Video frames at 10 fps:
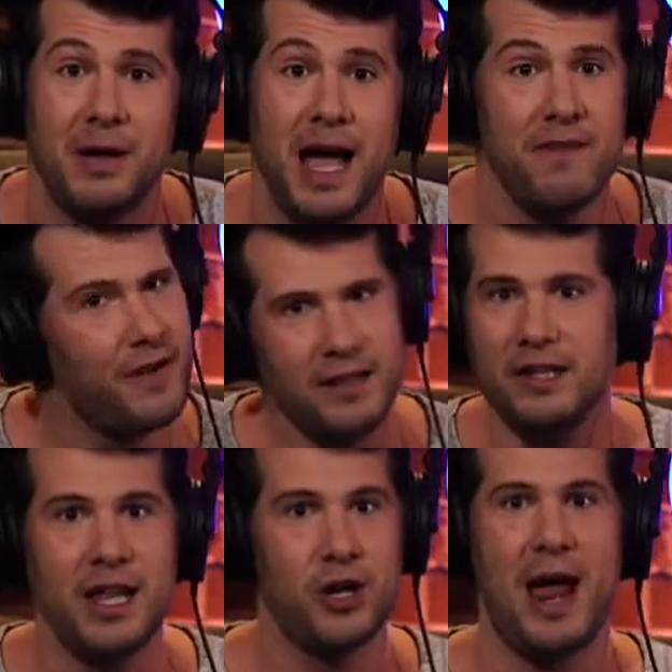I have very
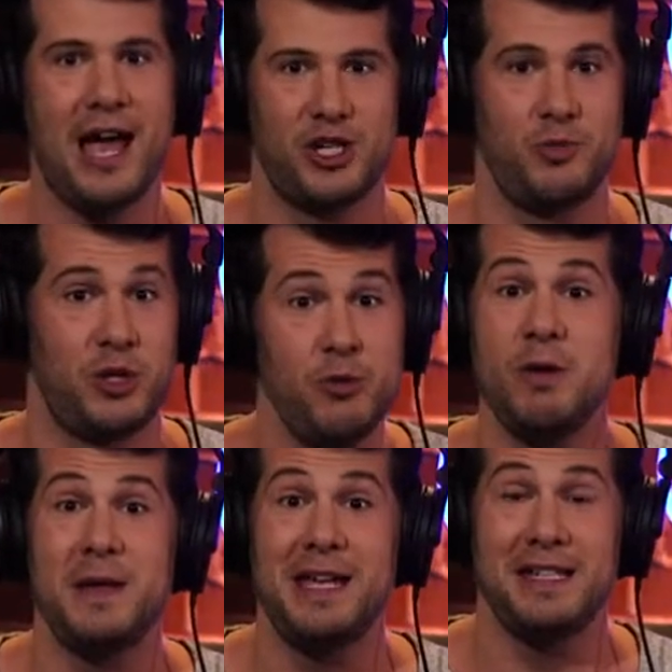little interaction with
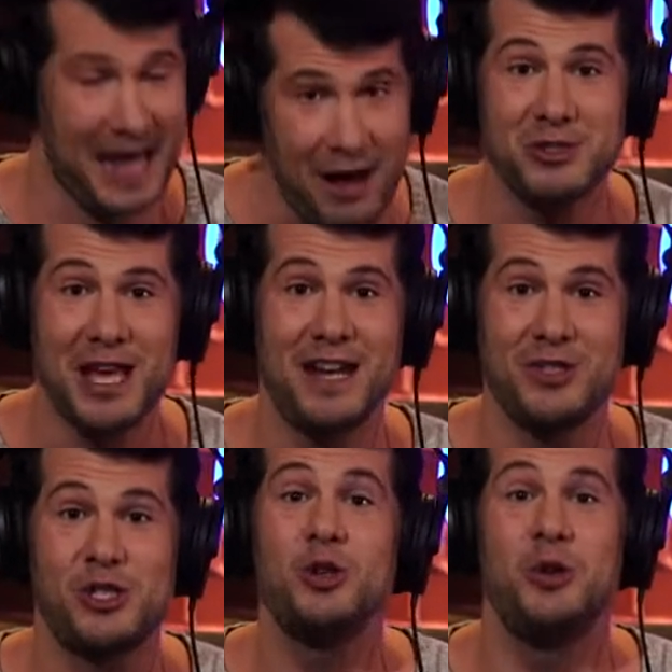human beings outside of
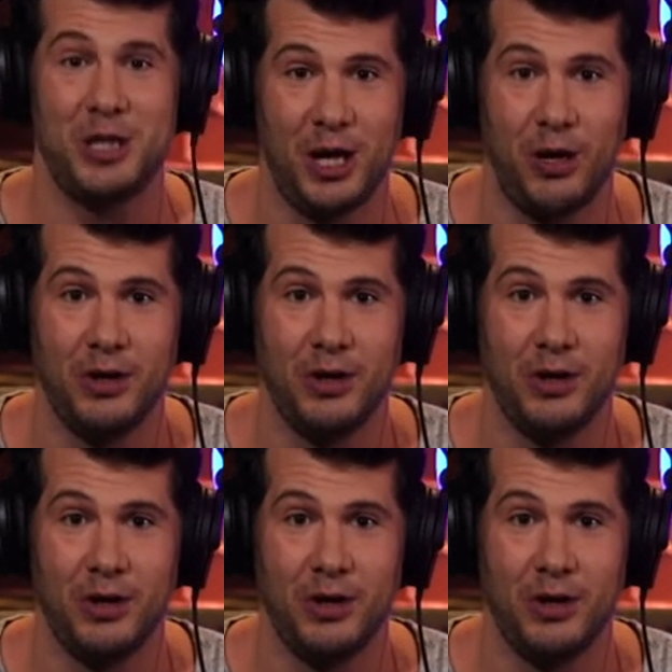the studio.